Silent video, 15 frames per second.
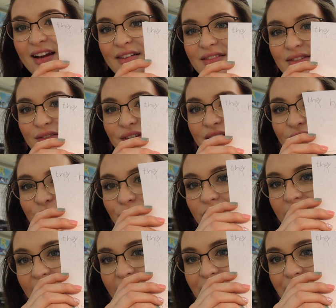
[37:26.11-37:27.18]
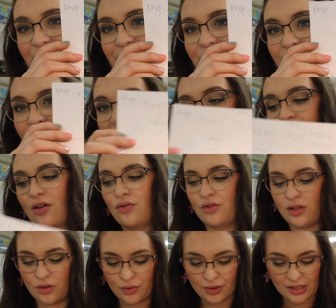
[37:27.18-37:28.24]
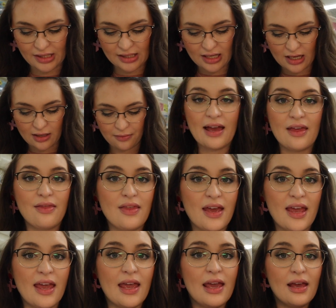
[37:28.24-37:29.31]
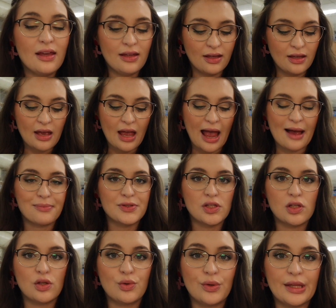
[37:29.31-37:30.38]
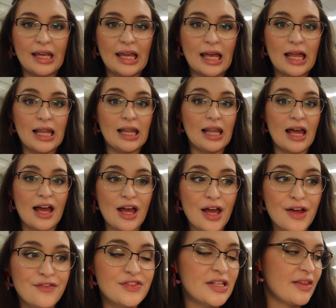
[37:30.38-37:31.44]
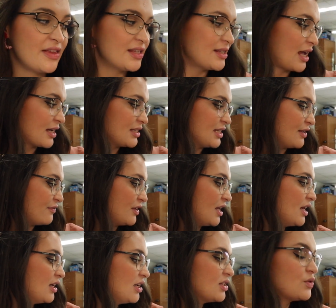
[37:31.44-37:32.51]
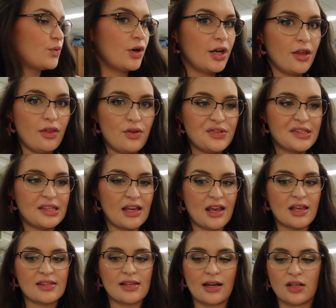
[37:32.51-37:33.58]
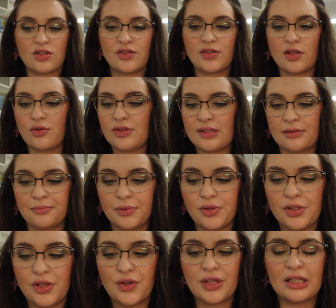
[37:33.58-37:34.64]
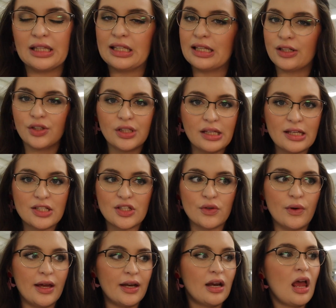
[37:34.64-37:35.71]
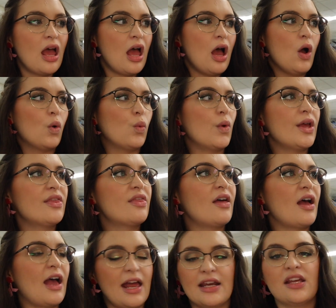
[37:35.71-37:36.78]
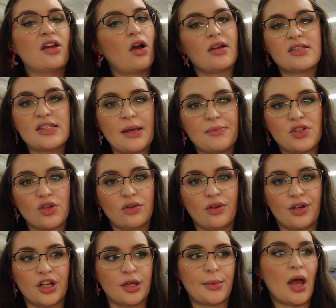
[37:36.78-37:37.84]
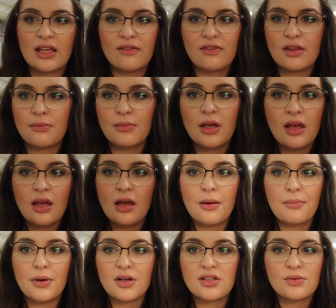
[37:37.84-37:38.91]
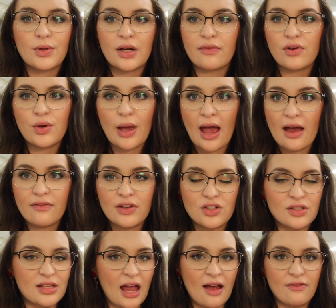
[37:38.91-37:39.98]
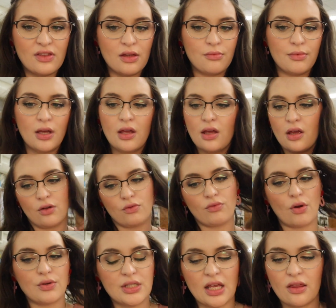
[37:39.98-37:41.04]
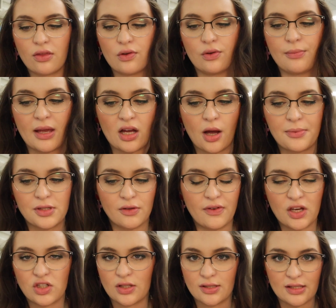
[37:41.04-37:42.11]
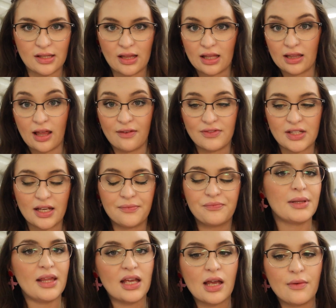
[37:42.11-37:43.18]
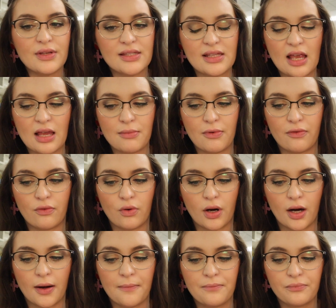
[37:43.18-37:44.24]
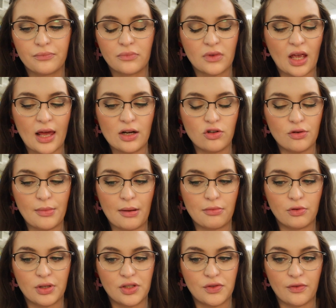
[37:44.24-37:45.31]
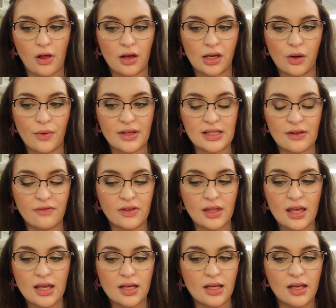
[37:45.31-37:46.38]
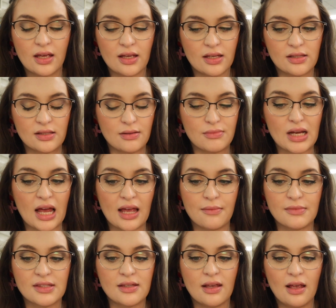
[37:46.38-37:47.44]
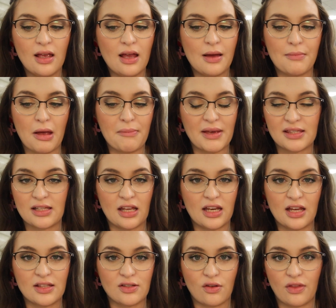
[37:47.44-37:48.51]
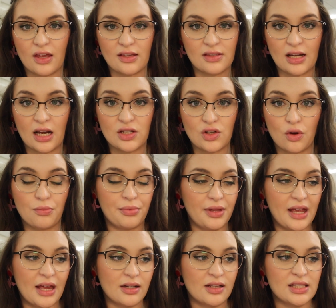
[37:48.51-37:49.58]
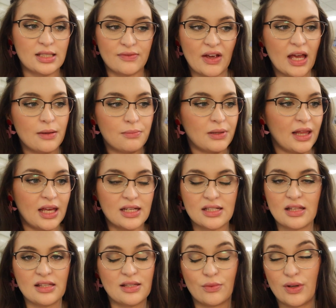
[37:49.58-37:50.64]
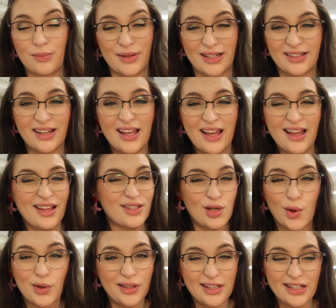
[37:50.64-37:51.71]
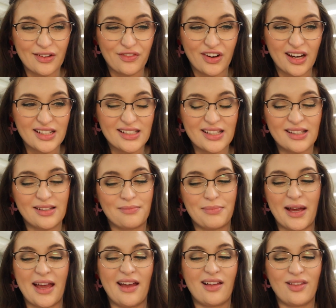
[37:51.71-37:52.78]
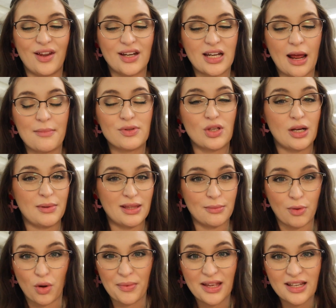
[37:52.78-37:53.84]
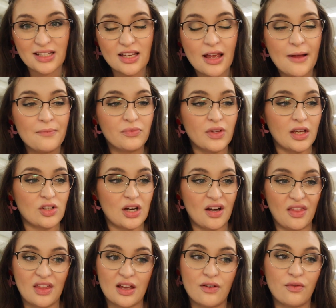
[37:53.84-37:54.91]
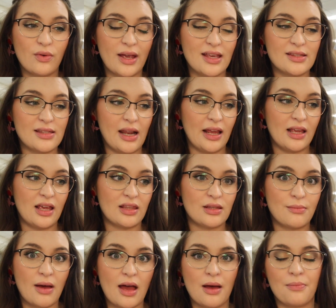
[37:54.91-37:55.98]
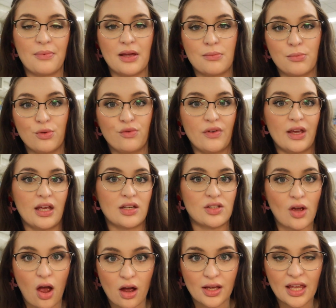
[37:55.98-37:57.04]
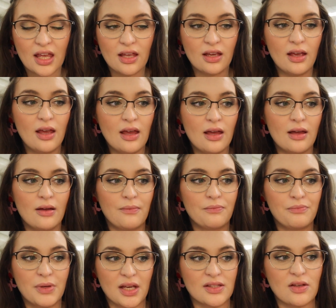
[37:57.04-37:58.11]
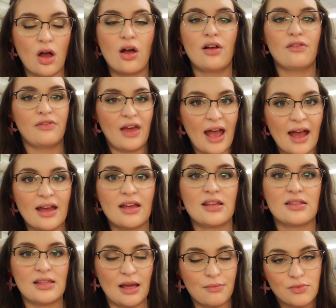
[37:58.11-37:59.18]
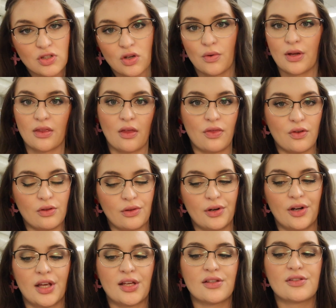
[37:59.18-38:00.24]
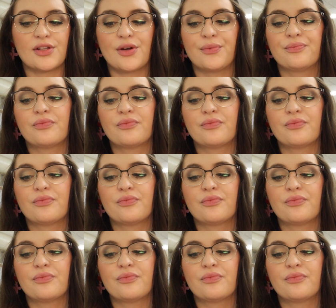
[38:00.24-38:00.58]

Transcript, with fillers: It was really cool to see. And they absolutely loved this activity, and it's one of those things that is so simple and you could literally do it with any concept you're learning about. Give them books, whatever you have, and just have them rotate through and make observations, and they loved it. But like I was saying before, I don't remember which vlog it was. I feel like sometimes my best ideas are things that I don't plan, because if I had planned this, it would have been totally different. But a lot of times when I'm in the moment, I try to think of ways that I can get them up and moving and talking, because all of that is them showing that they're learning, so.